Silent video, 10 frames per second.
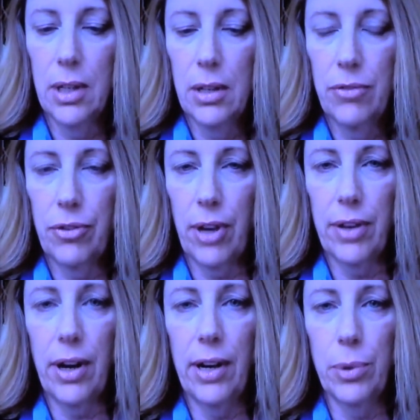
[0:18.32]
for all the
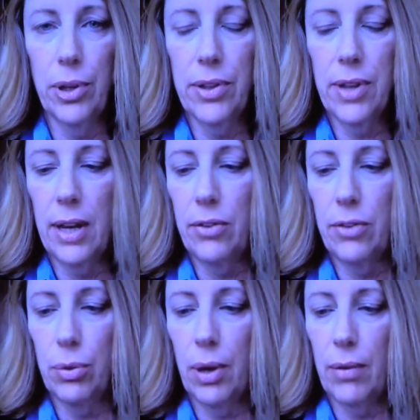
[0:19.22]
hard work they
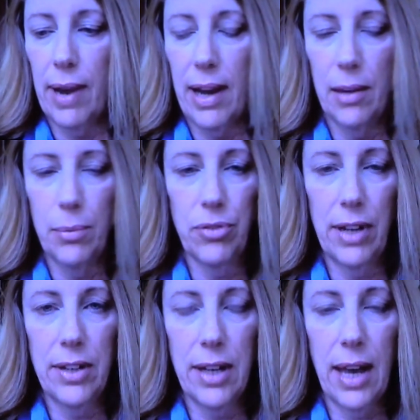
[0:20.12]
do around
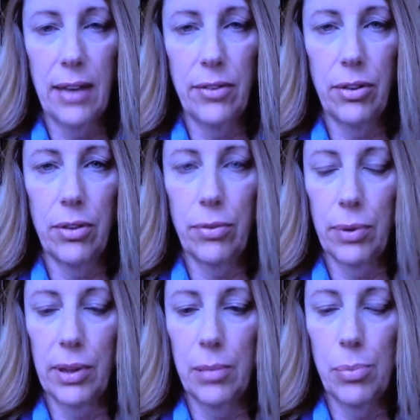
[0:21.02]
preventing cancer. It's
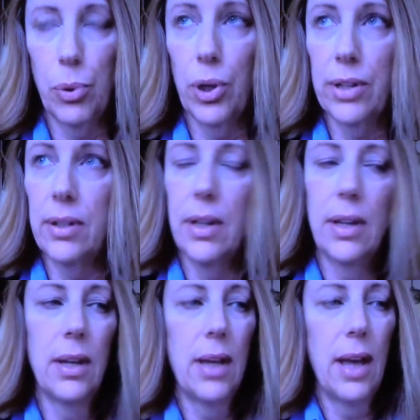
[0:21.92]
really important.
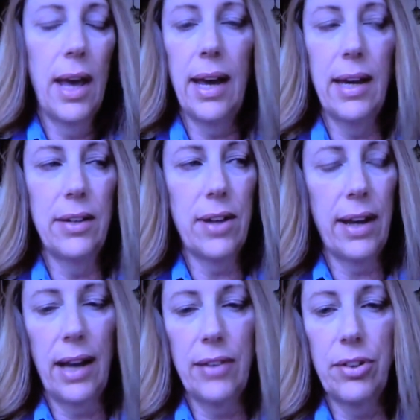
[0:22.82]
And I
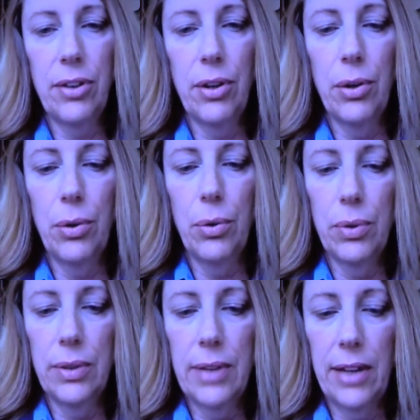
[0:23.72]
got to know
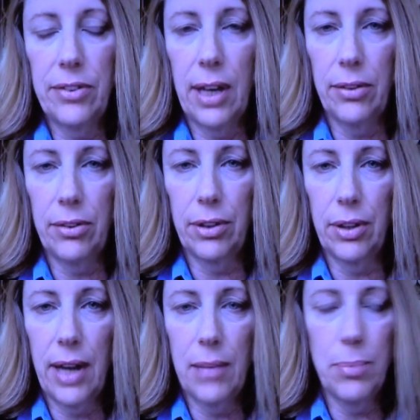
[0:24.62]
Less
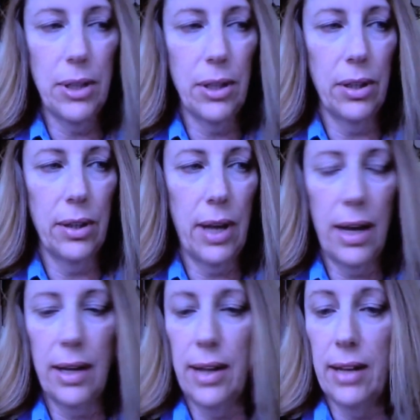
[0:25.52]
Cancer and
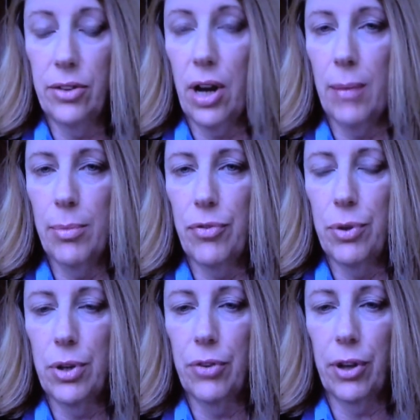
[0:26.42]
Bill and Tom a
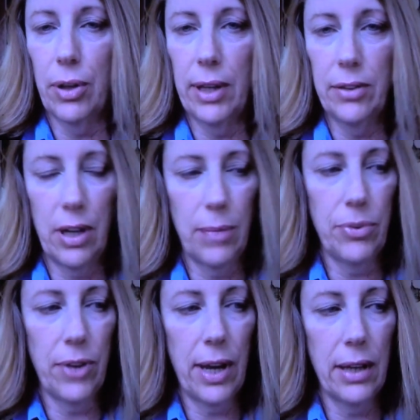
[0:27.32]
few years ago, like Tom
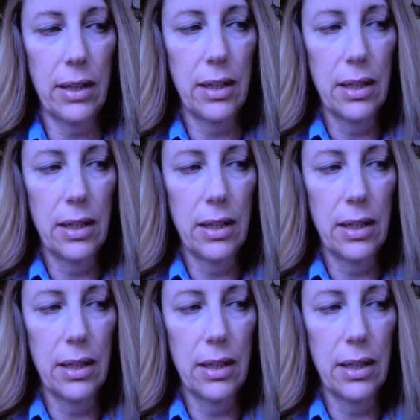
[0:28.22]
said,